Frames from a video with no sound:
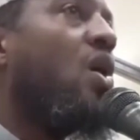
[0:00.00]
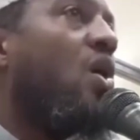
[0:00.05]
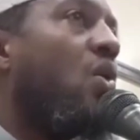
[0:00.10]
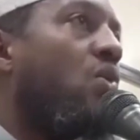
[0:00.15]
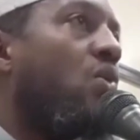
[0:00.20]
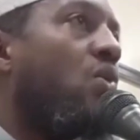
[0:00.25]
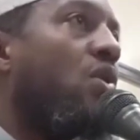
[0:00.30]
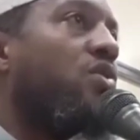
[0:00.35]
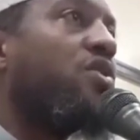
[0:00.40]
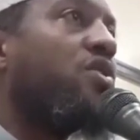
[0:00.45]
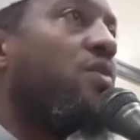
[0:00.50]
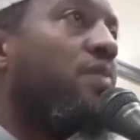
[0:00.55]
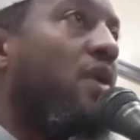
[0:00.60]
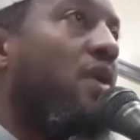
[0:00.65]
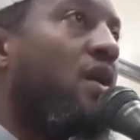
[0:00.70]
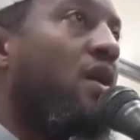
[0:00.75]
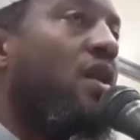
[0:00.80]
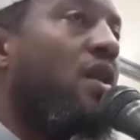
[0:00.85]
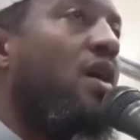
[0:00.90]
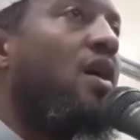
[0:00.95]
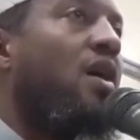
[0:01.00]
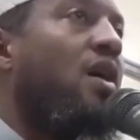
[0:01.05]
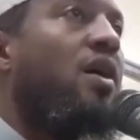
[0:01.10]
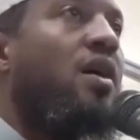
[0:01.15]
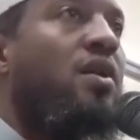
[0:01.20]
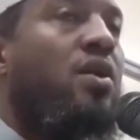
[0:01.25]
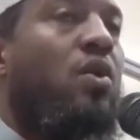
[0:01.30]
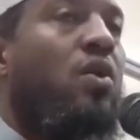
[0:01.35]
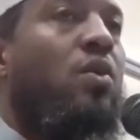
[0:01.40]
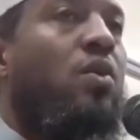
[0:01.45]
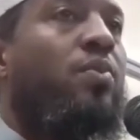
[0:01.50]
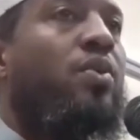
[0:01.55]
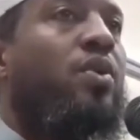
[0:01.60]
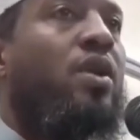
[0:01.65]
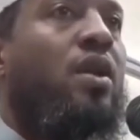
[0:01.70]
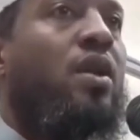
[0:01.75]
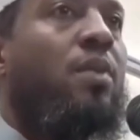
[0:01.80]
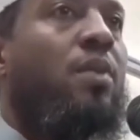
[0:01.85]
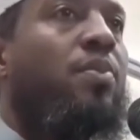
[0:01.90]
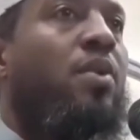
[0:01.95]
Worship Allah and don't
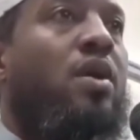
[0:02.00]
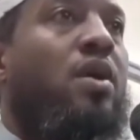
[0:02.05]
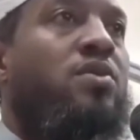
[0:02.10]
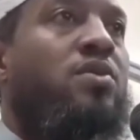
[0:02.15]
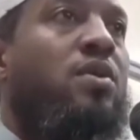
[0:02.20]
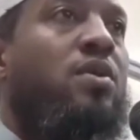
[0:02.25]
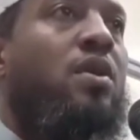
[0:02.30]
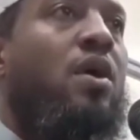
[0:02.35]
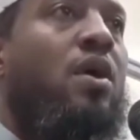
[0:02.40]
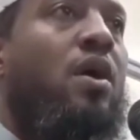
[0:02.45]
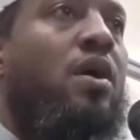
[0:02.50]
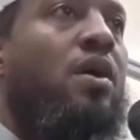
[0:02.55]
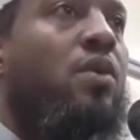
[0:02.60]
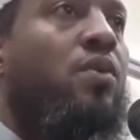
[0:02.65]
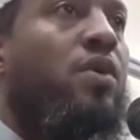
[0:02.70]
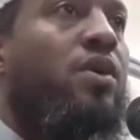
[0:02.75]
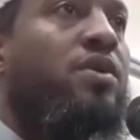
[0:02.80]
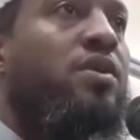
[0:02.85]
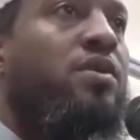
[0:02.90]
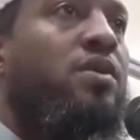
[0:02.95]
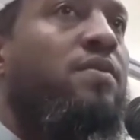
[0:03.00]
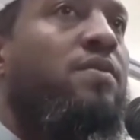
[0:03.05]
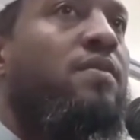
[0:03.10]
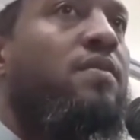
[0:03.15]
put any partners with Allah in your worship.